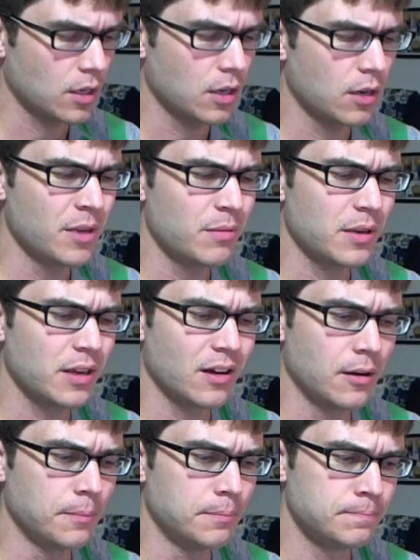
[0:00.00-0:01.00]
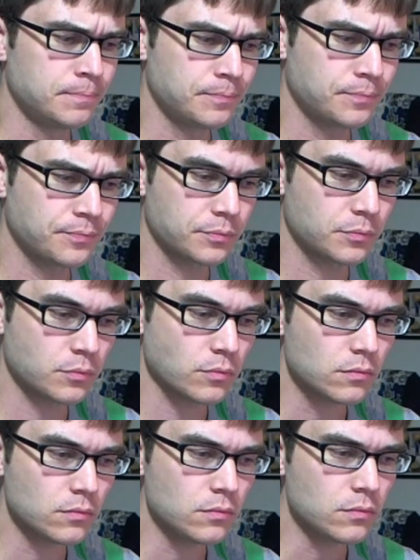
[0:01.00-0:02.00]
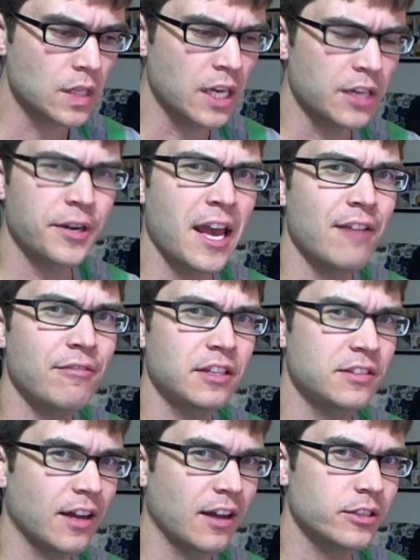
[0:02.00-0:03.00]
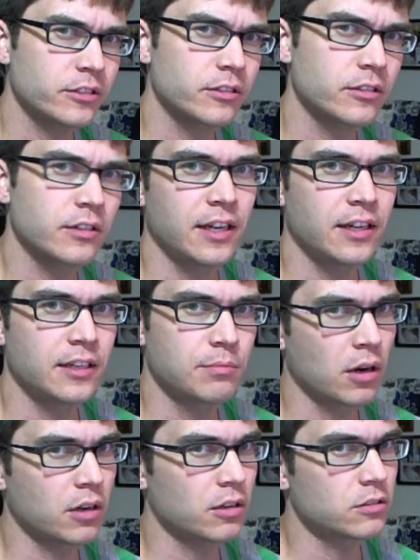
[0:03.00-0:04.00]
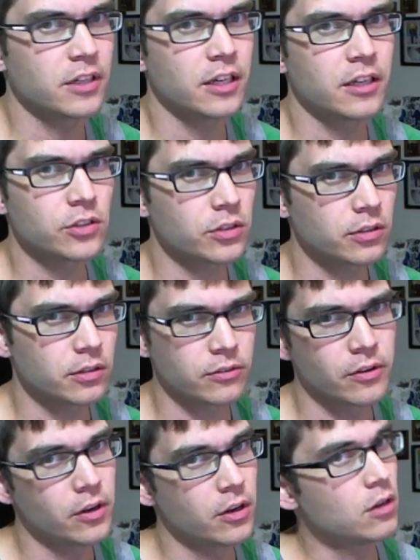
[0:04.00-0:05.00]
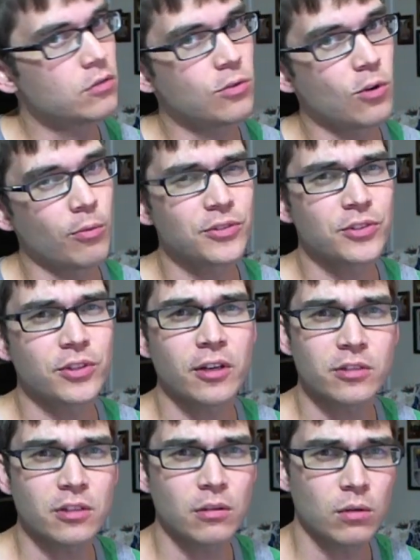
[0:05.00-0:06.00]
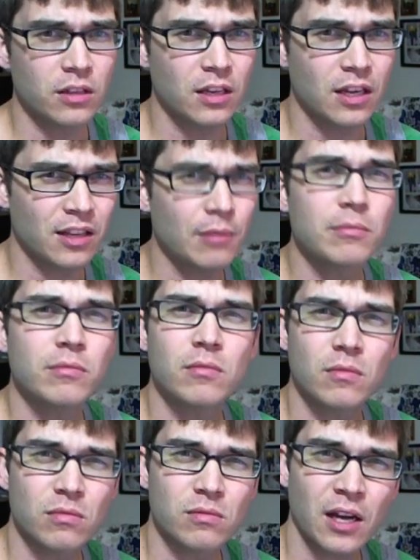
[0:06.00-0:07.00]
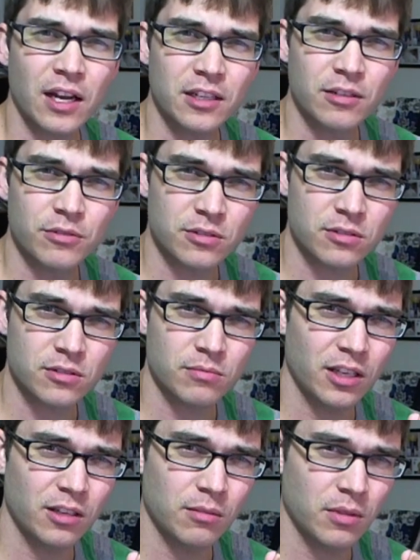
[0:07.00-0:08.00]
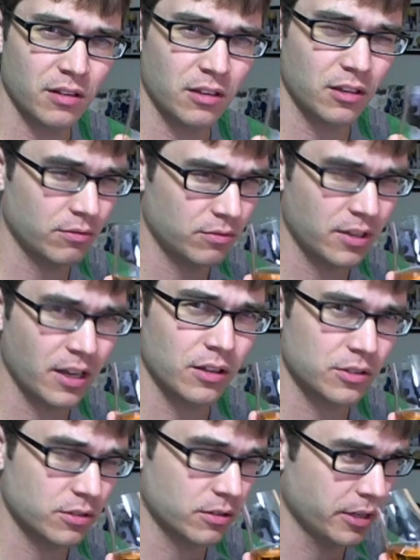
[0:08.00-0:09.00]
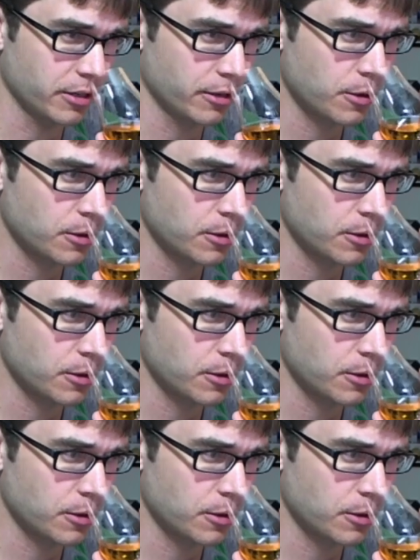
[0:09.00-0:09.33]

Maybe I don't have any Talisker. I had a bottle of Talisker 4 months ago, something like that. That kind of is making me think of Talisker here.